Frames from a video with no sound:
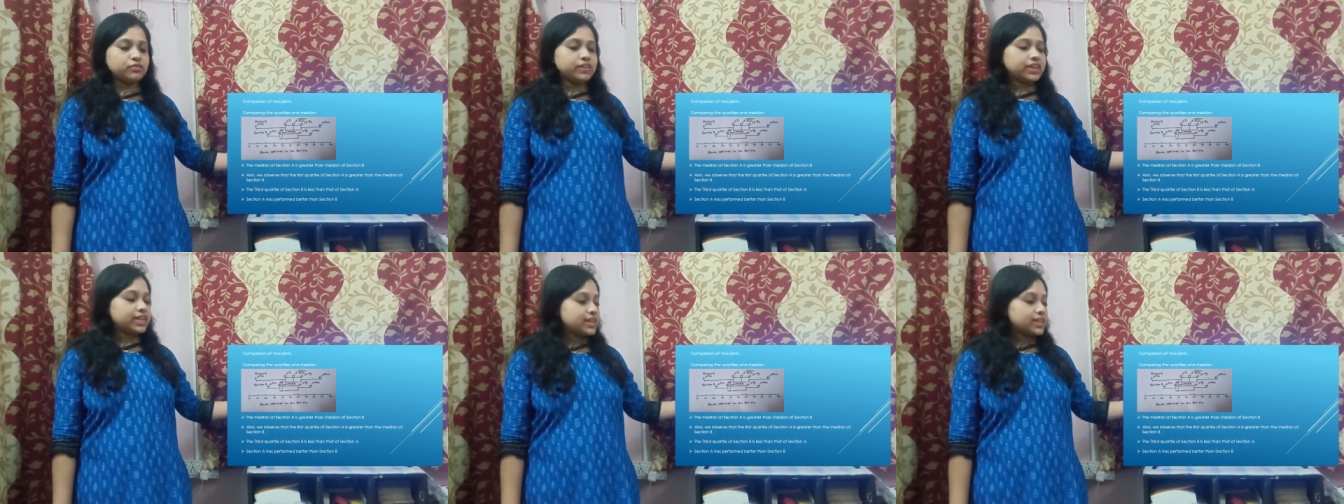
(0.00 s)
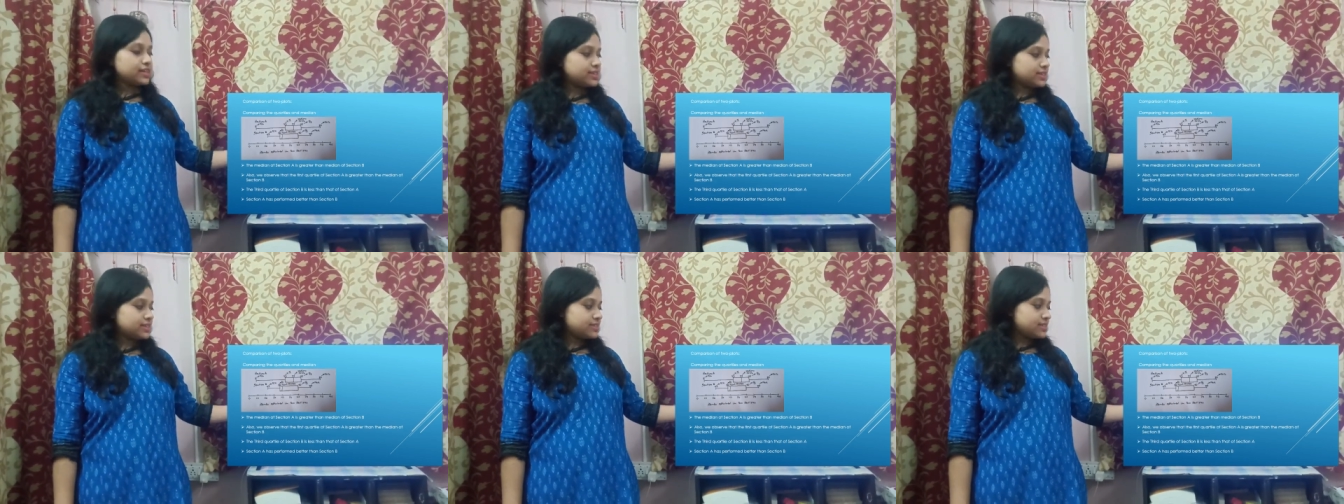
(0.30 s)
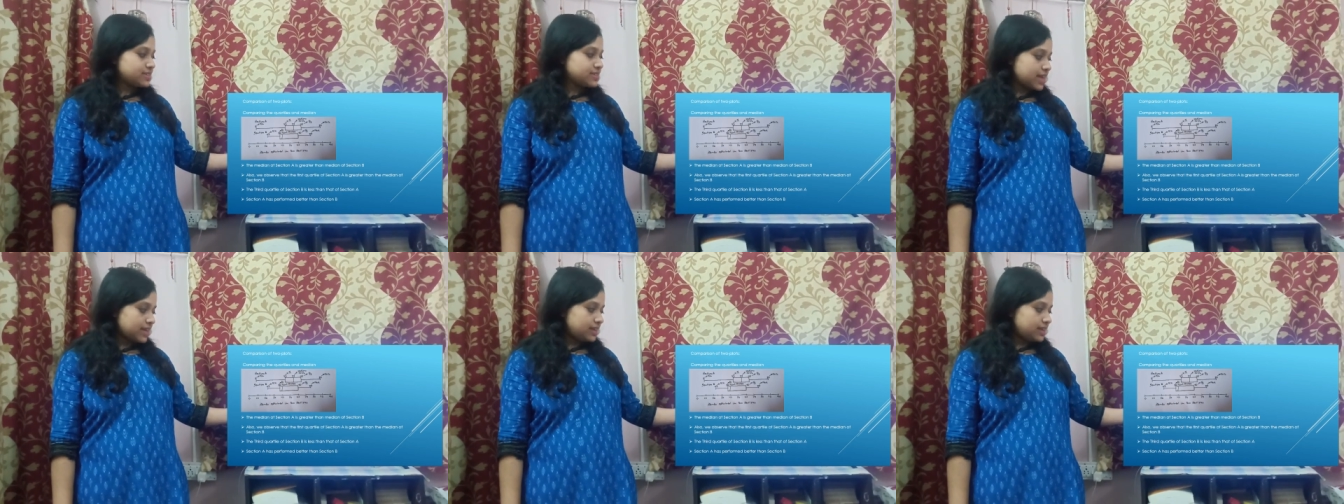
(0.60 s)
we can
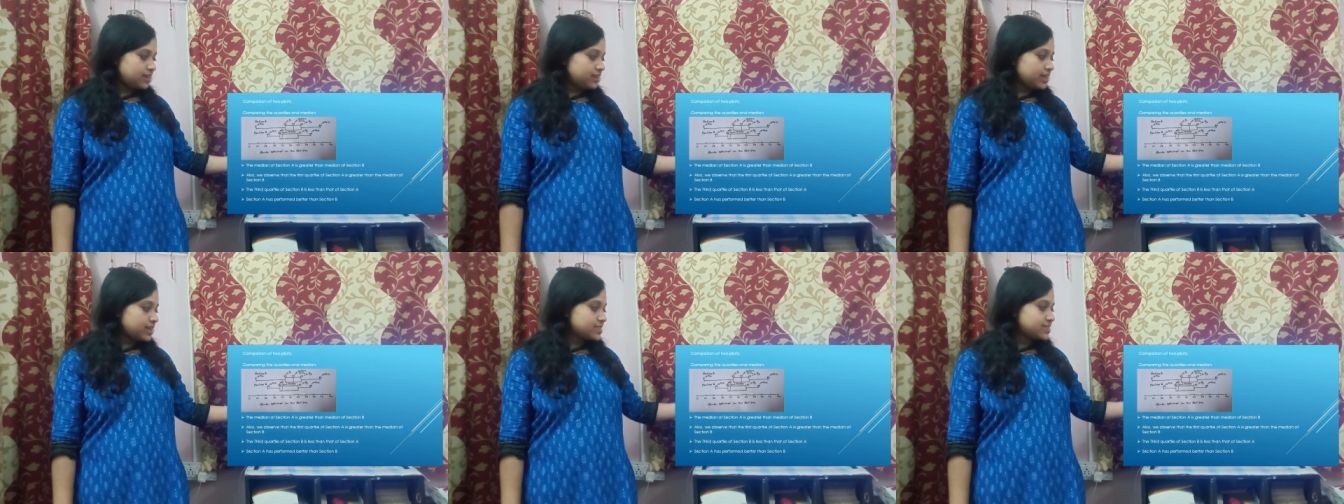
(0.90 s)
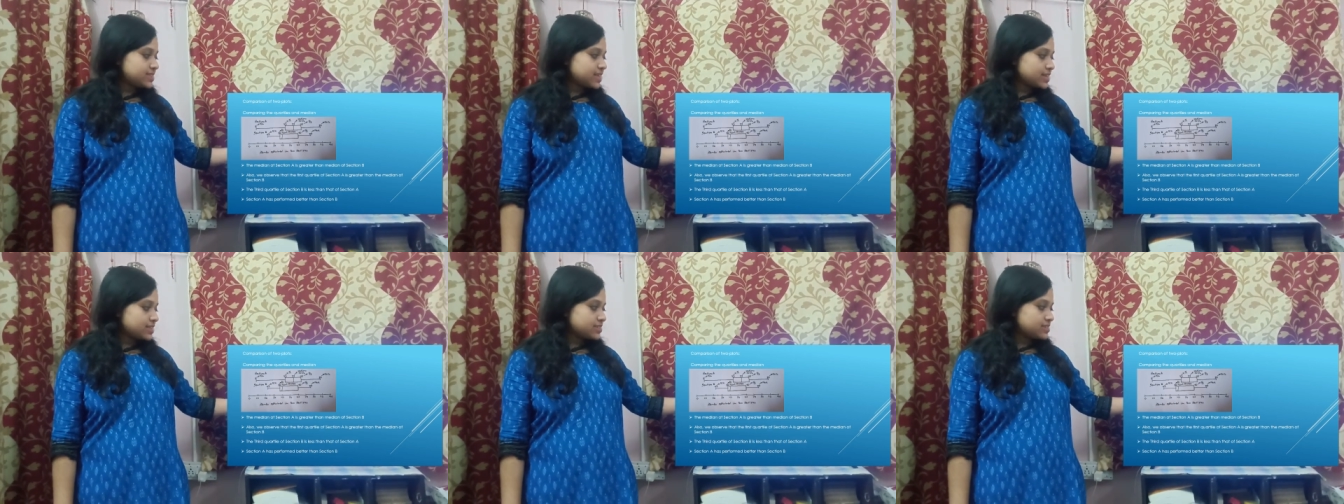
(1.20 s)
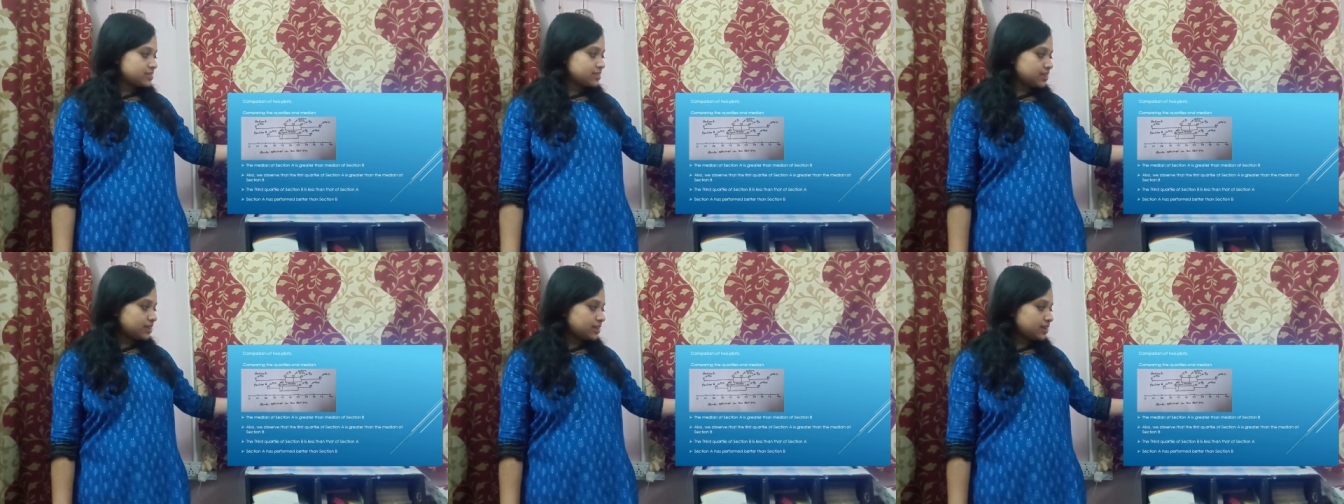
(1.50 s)
tell that
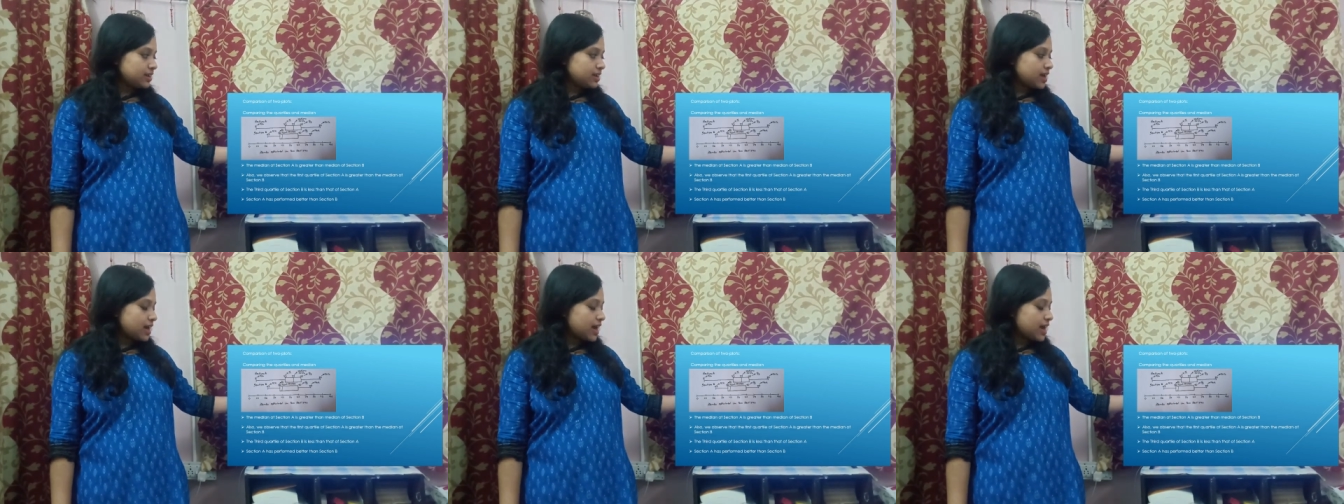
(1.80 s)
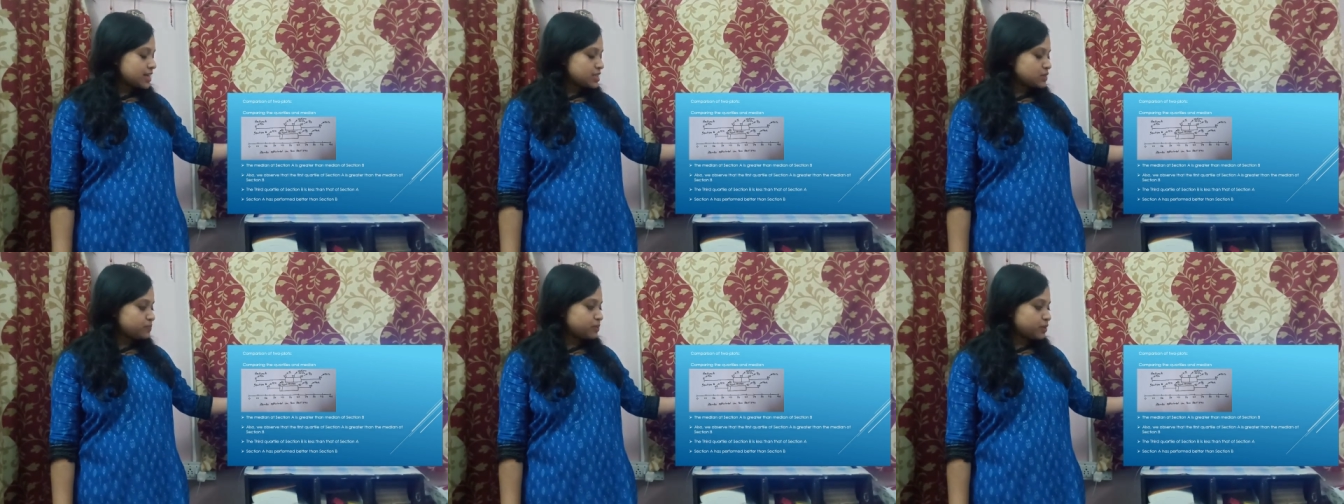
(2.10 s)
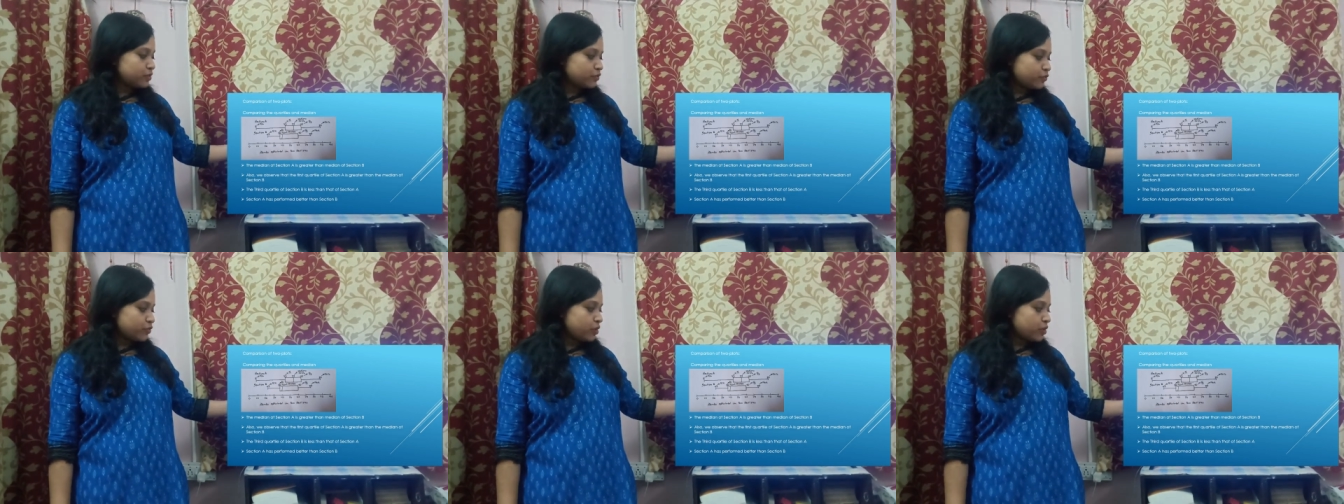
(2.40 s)
section A has
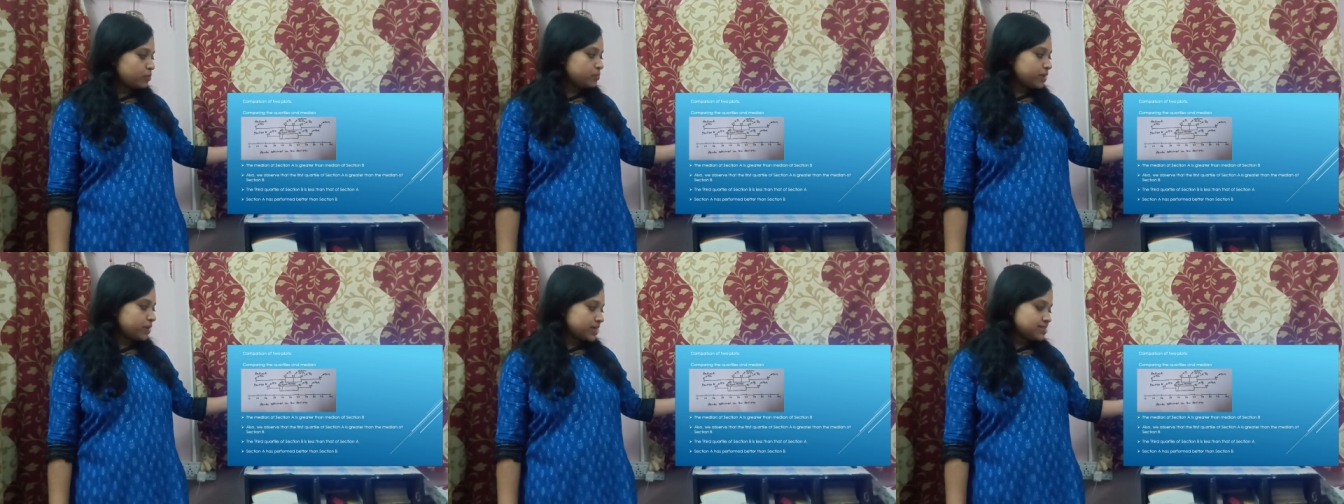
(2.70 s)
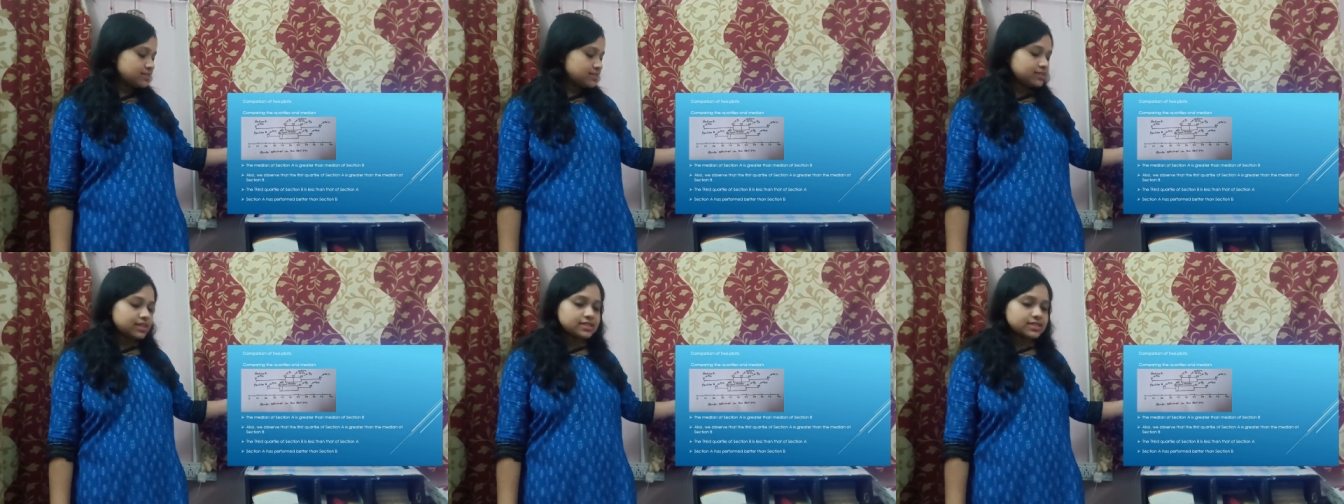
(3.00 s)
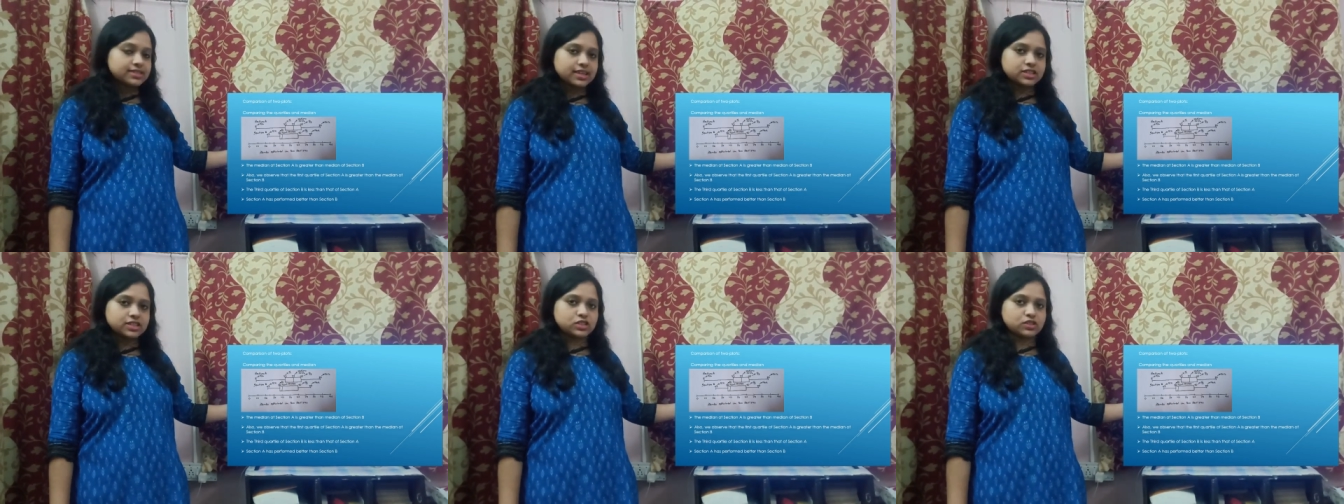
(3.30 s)
performed better
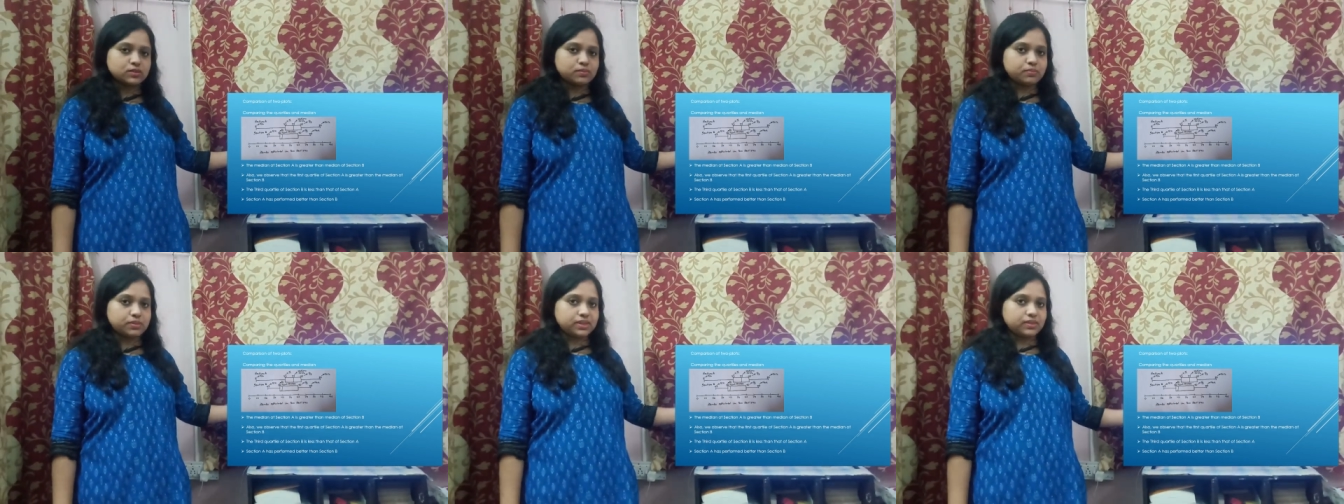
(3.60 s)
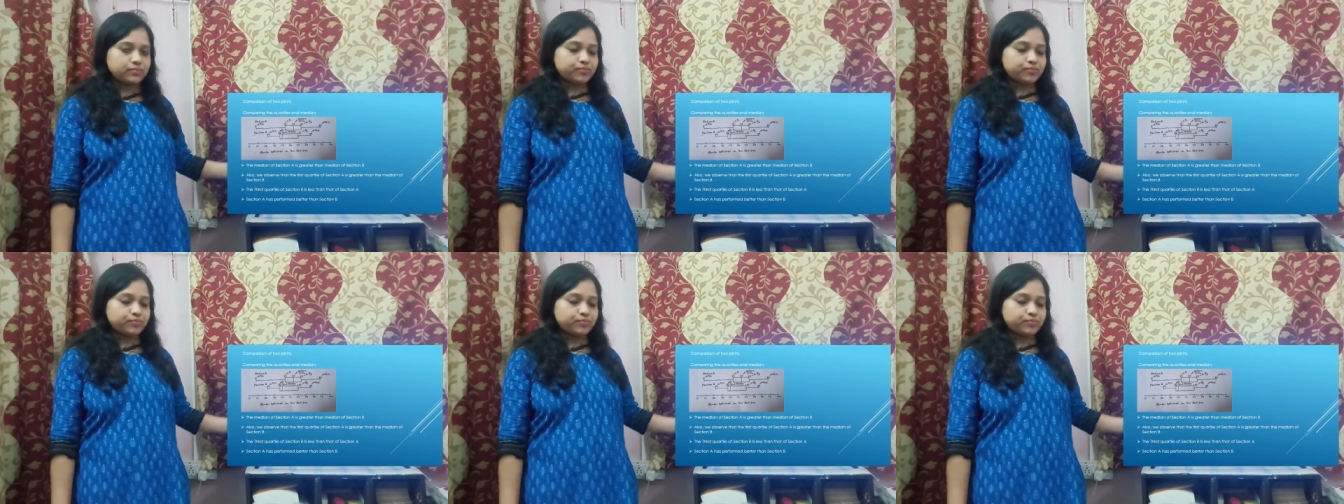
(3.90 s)
than section B.